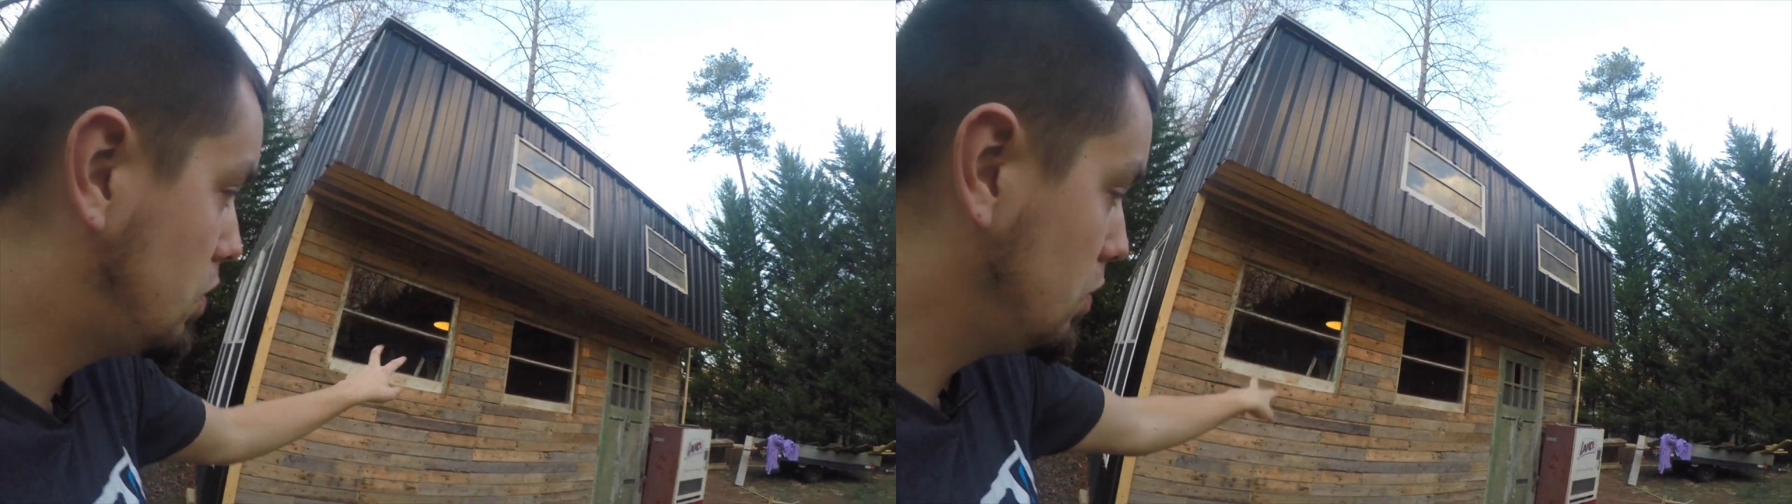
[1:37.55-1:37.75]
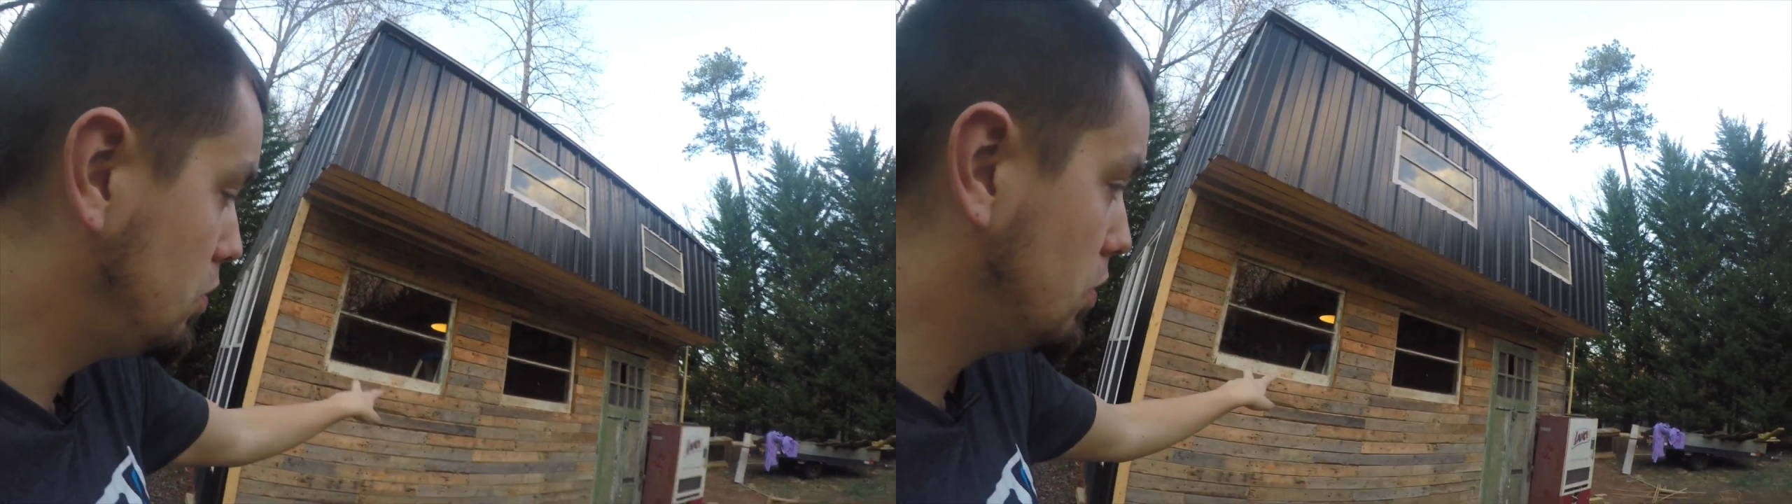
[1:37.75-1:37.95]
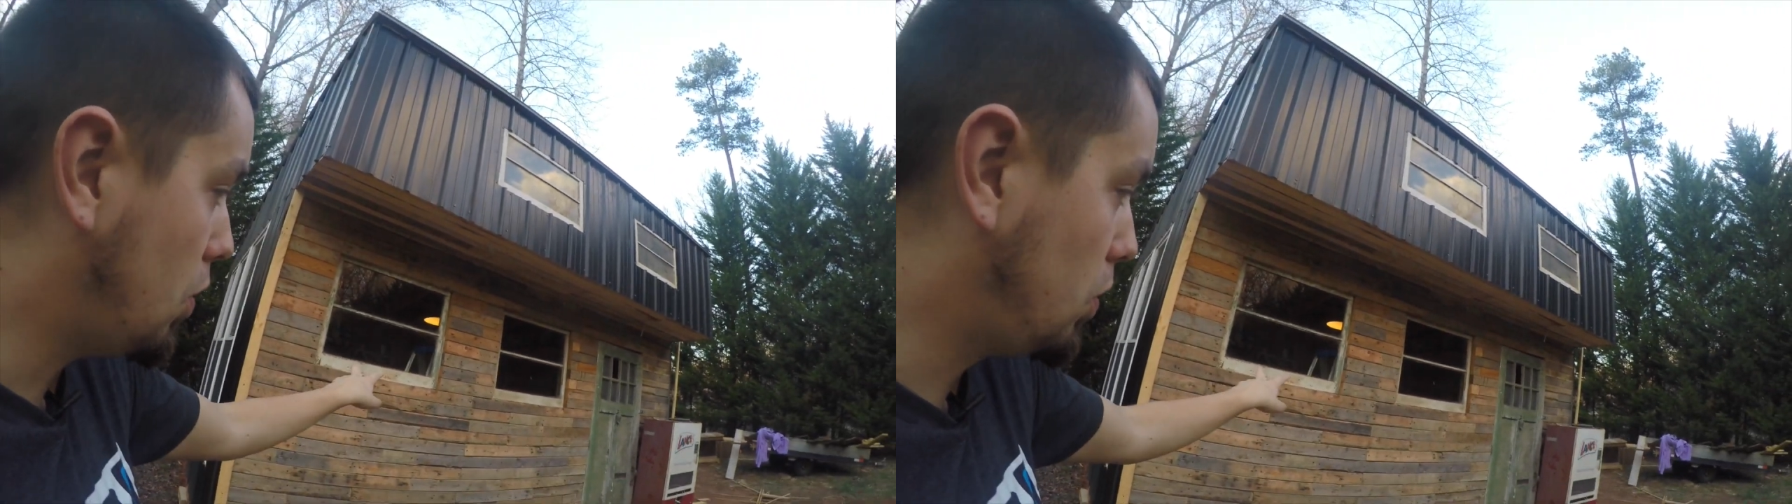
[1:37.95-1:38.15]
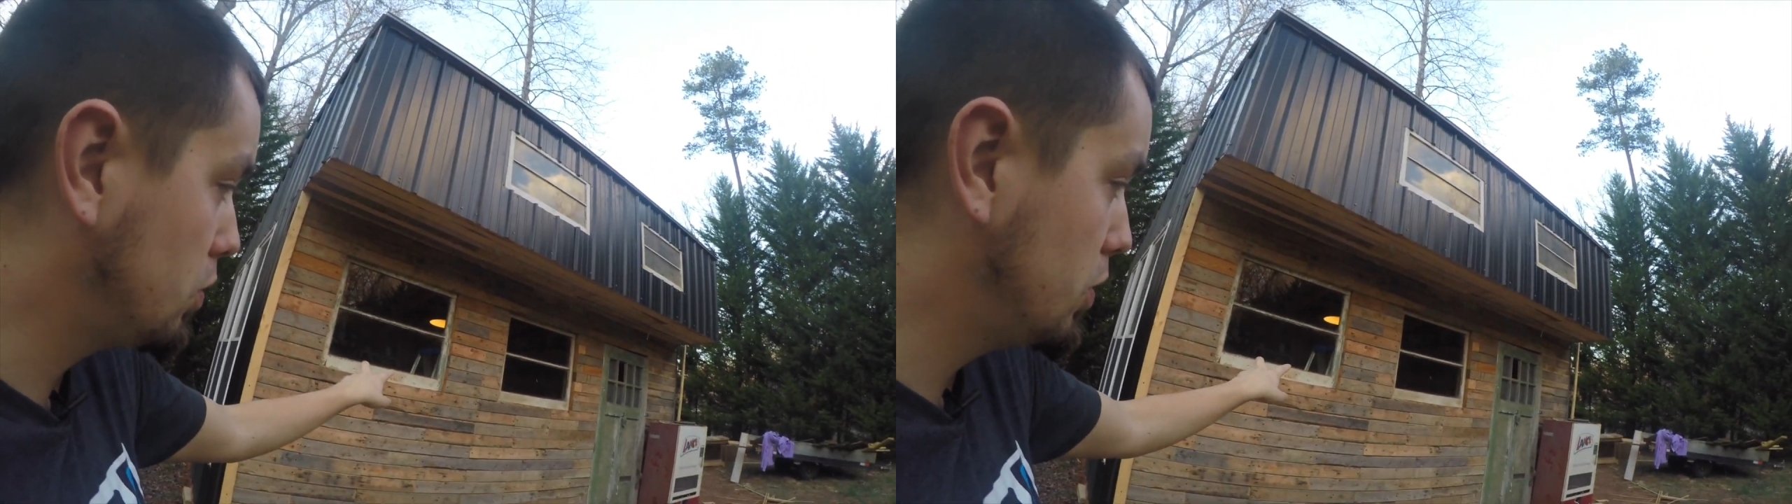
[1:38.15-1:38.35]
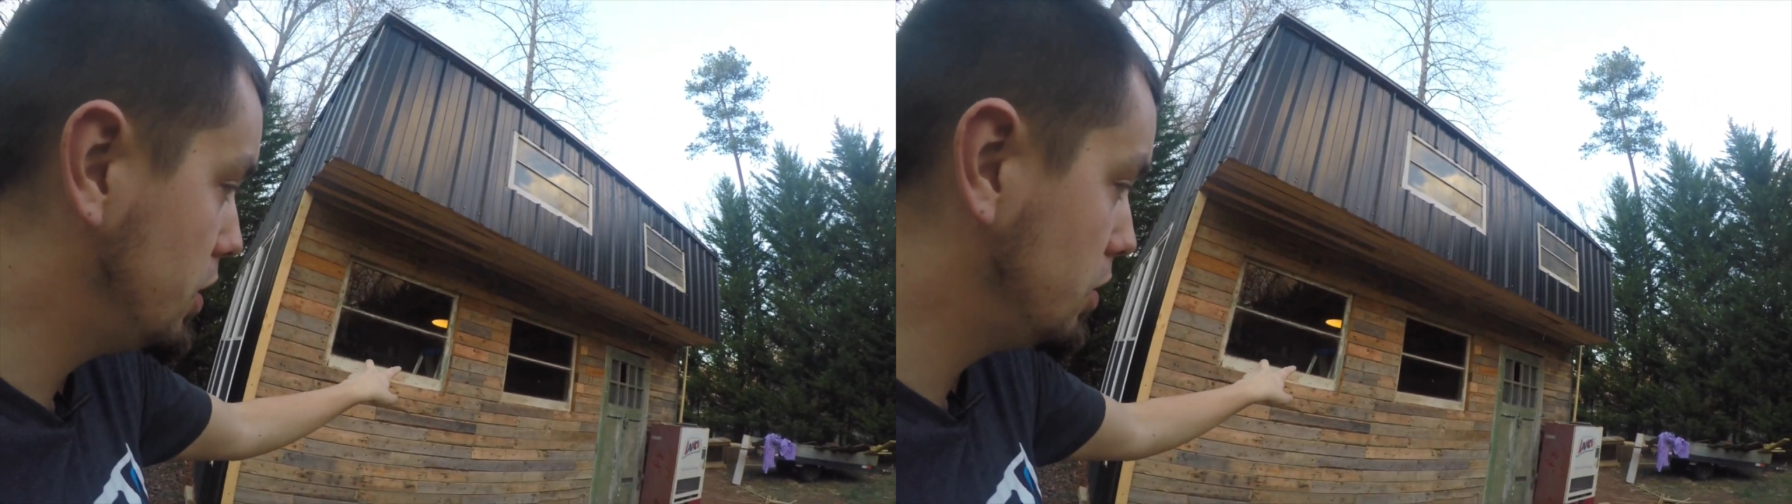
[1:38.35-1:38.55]
2
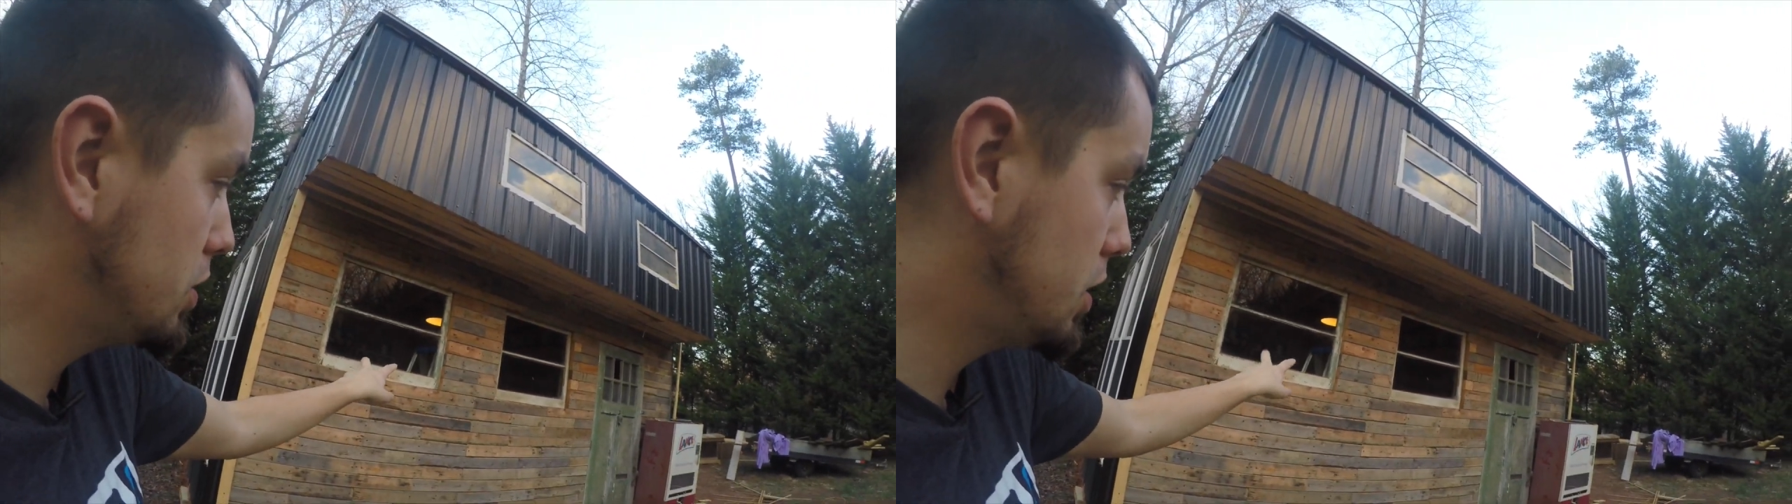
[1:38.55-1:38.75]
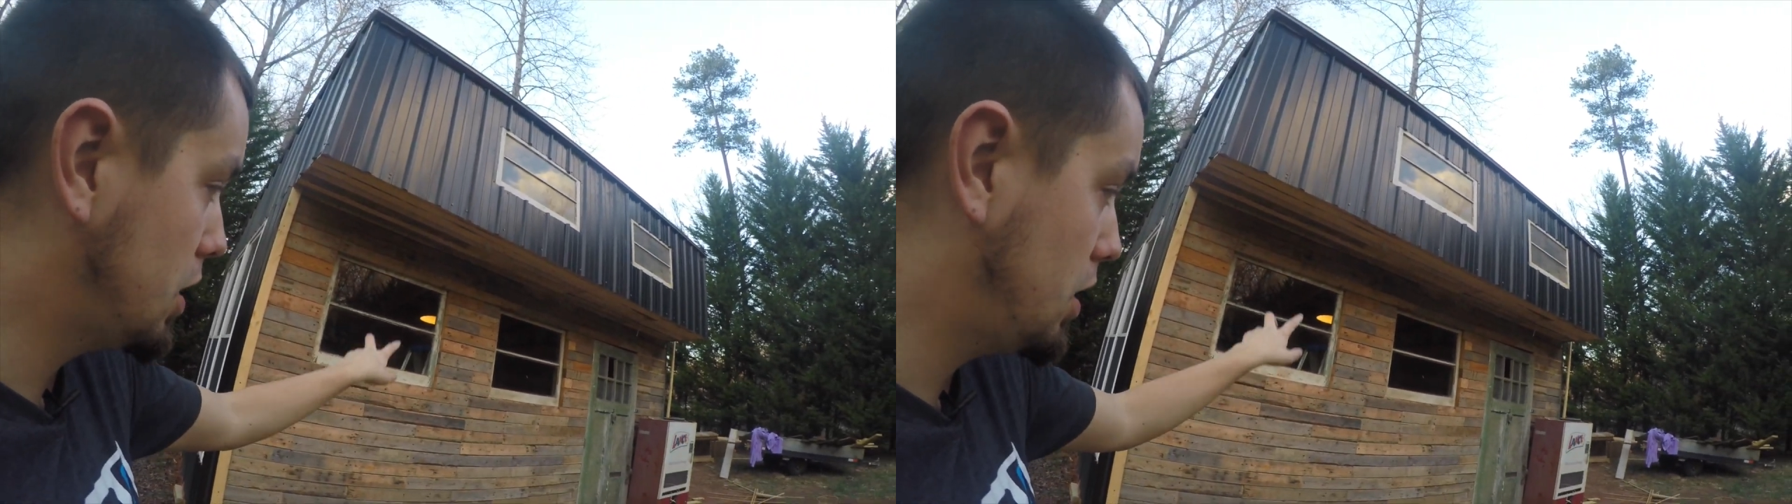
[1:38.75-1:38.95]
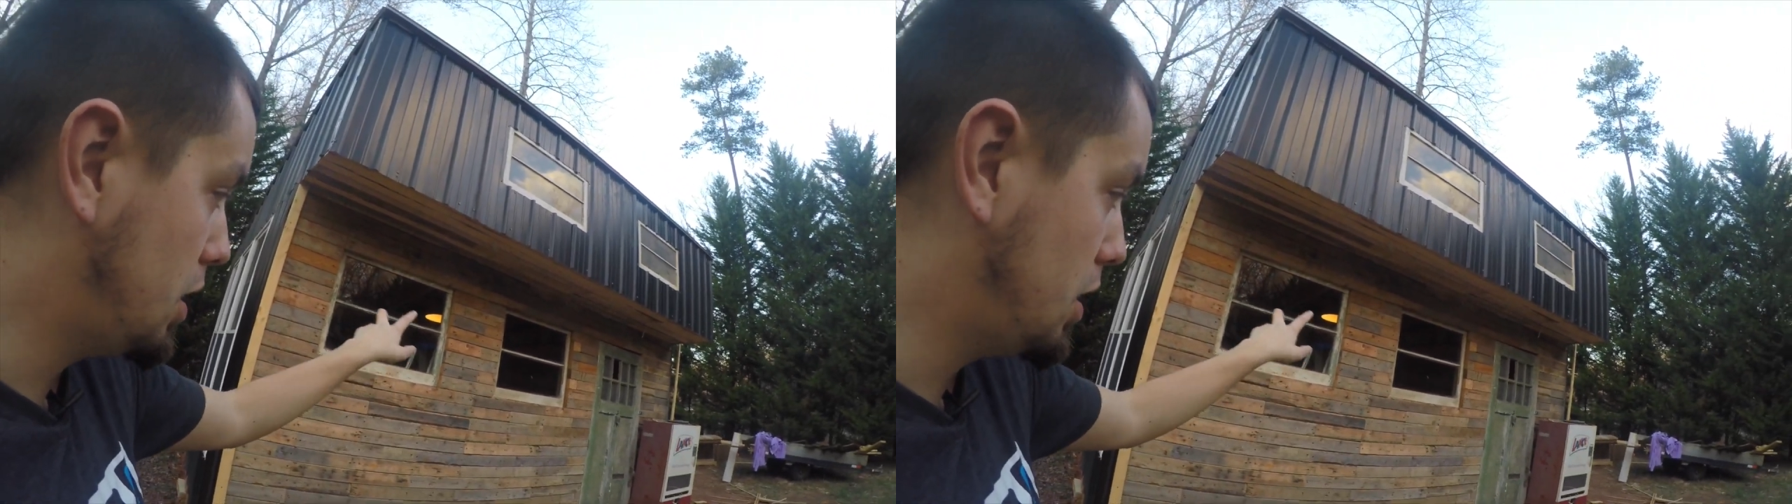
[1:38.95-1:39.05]
old windows